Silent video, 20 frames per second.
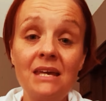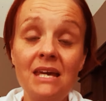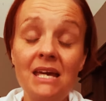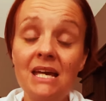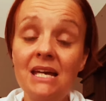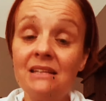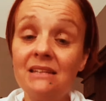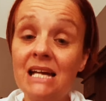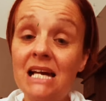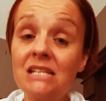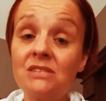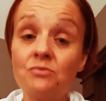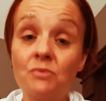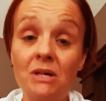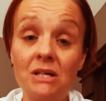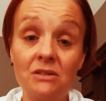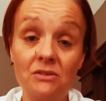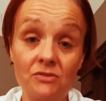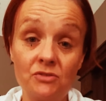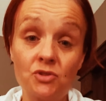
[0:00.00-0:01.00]
And that's
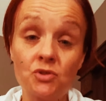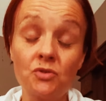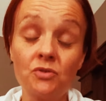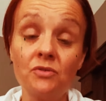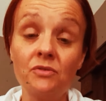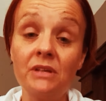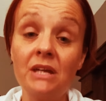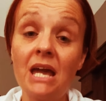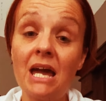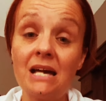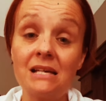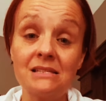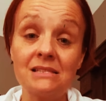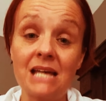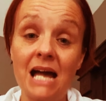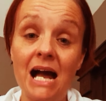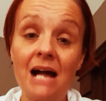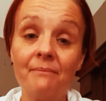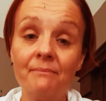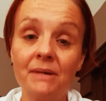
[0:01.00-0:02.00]
what truly has
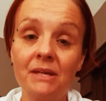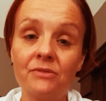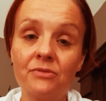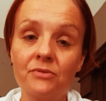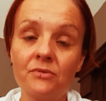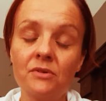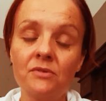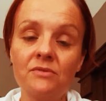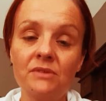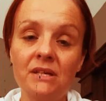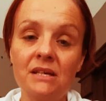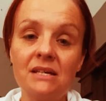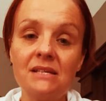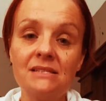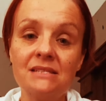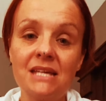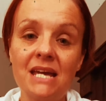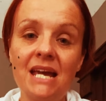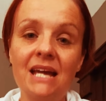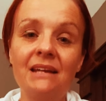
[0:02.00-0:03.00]
got me through
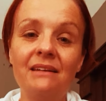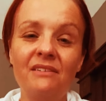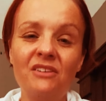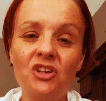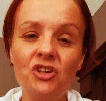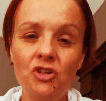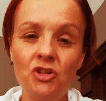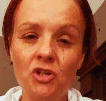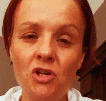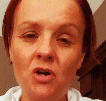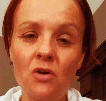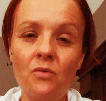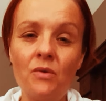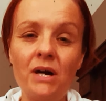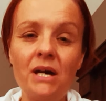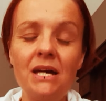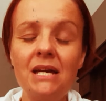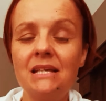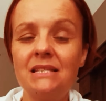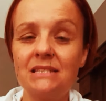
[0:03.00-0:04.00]
this. And you know
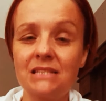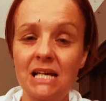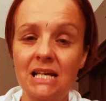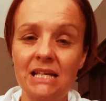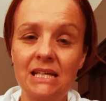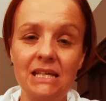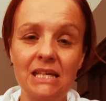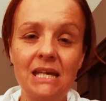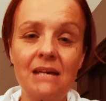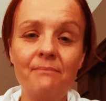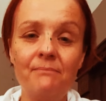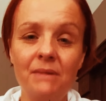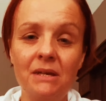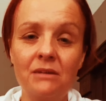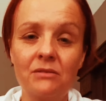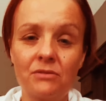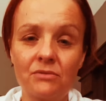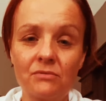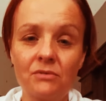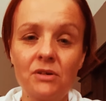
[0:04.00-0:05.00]
what? It's going to get
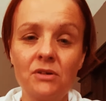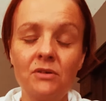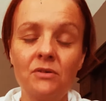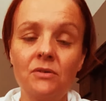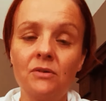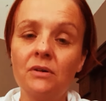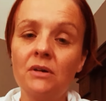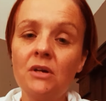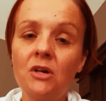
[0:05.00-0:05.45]
me through